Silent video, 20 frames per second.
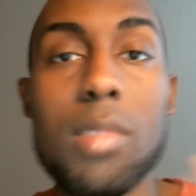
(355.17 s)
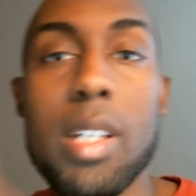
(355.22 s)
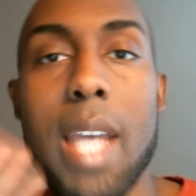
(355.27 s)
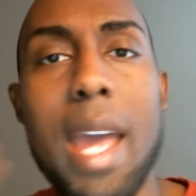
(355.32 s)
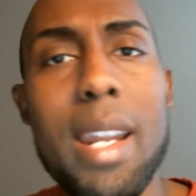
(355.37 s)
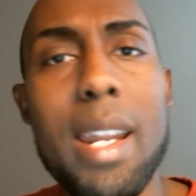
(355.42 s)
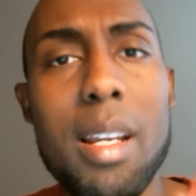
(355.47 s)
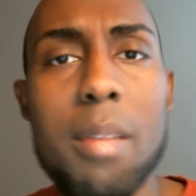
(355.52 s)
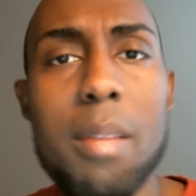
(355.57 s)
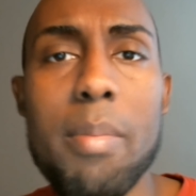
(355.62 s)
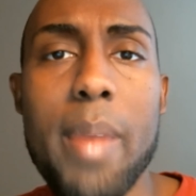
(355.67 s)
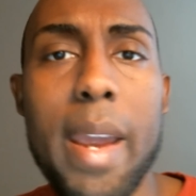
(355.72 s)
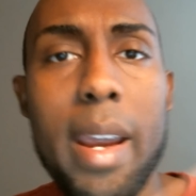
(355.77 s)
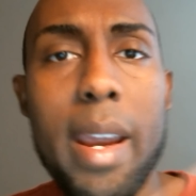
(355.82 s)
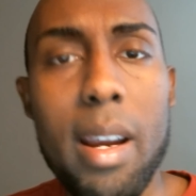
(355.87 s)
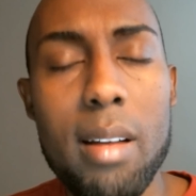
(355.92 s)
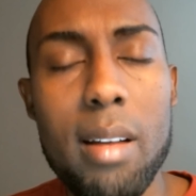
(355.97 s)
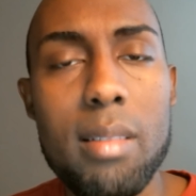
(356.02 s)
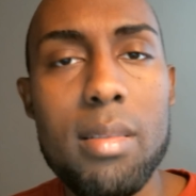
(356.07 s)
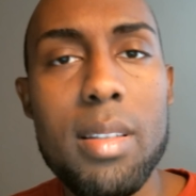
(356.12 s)
kind of
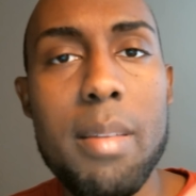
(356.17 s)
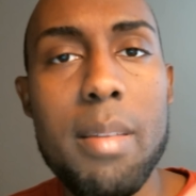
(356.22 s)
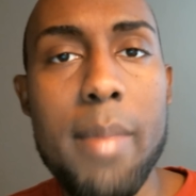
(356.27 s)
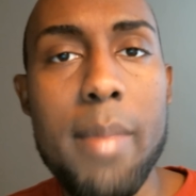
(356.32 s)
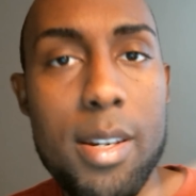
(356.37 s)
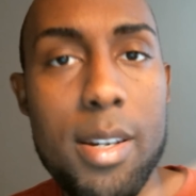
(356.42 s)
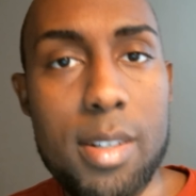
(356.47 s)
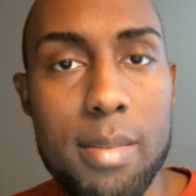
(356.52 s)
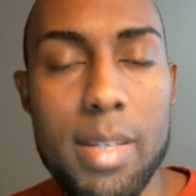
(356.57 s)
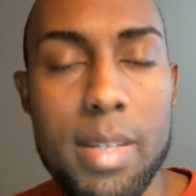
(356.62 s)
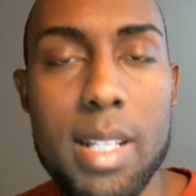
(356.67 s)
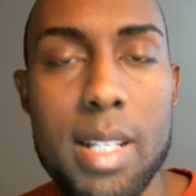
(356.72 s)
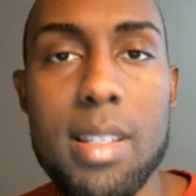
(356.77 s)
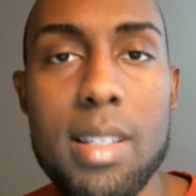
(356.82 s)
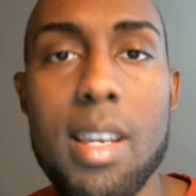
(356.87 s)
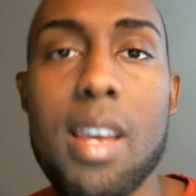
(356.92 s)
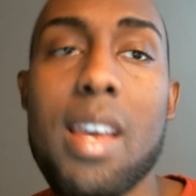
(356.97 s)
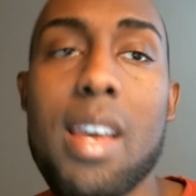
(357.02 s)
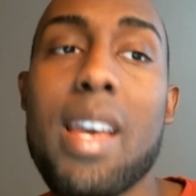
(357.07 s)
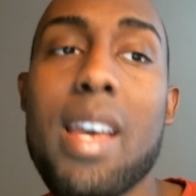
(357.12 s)
compare the measurements
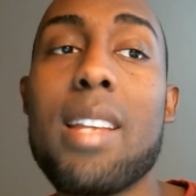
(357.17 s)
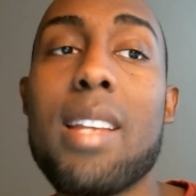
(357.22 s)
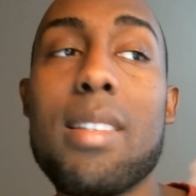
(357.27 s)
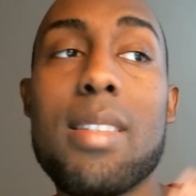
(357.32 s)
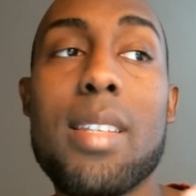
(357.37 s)
and